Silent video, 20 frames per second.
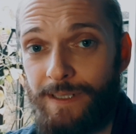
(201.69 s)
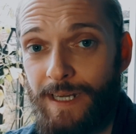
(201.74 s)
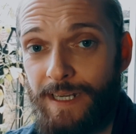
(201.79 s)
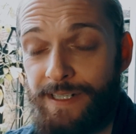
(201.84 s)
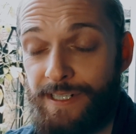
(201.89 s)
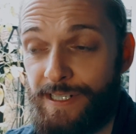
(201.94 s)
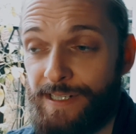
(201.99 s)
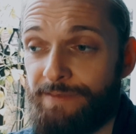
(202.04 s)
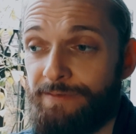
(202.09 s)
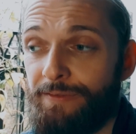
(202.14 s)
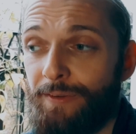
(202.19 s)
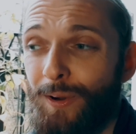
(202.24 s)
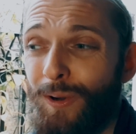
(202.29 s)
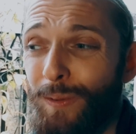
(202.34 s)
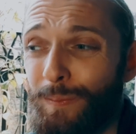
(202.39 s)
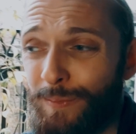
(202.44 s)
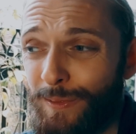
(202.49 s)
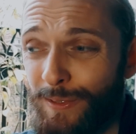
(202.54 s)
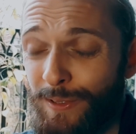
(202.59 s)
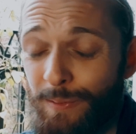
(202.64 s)
as she
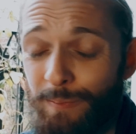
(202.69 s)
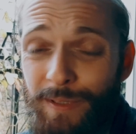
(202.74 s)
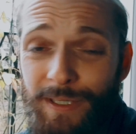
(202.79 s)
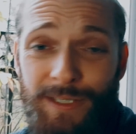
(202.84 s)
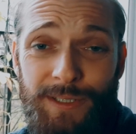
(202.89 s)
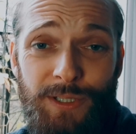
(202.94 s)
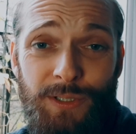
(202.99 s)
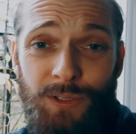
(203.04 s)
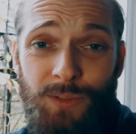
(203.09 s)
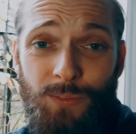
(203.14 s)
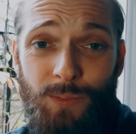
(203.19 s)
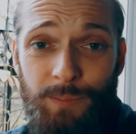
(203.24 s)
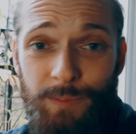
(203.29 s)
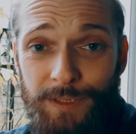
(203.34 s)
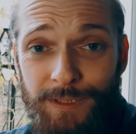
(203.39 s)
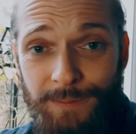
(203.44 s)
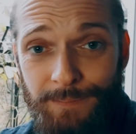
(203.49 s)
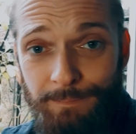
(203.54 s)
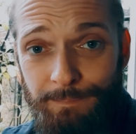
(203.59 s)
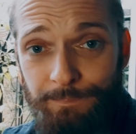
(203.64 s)
formed to be a young woman,
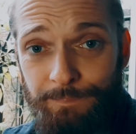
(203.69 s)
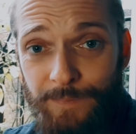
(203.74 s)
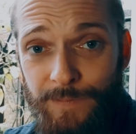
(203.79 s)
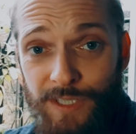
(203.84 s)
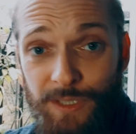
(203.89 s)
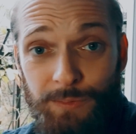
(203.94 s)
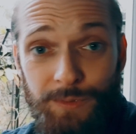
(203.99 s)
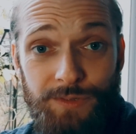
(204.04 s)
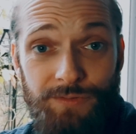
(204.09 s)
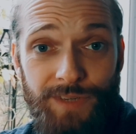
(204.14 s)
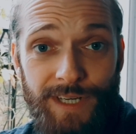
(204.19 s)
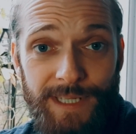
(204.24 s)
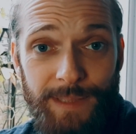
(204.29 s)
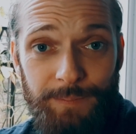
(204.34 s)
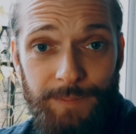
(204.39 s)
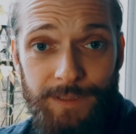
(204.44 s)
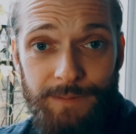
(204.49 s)
she was raped.